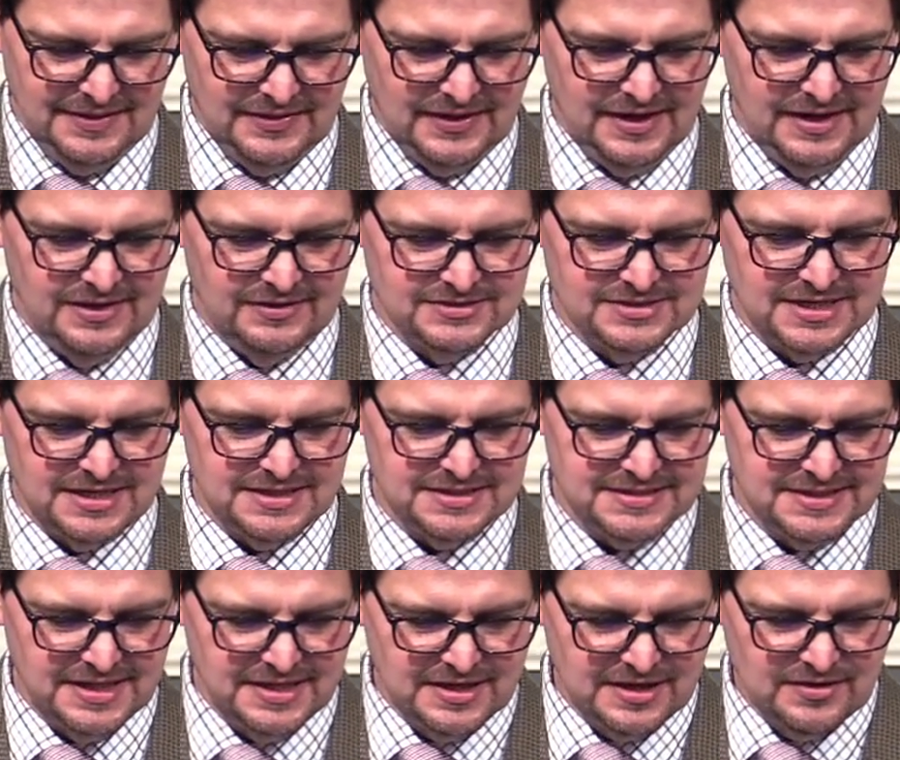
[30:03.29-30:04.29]
Then he goes on to
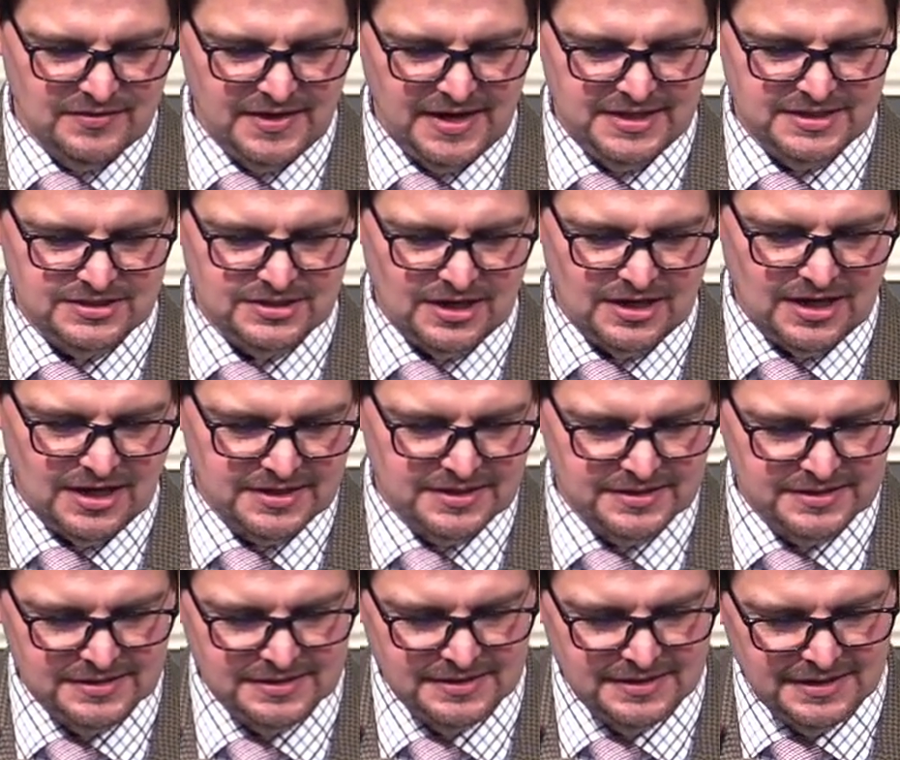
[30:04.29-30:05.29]
say the great
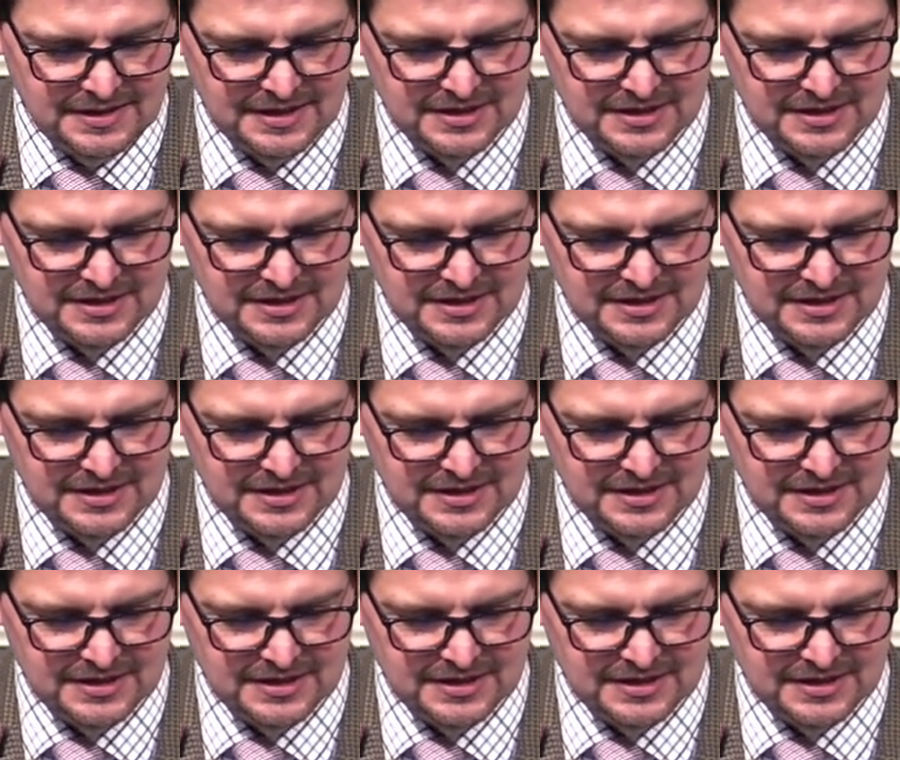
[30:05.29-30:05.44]
talker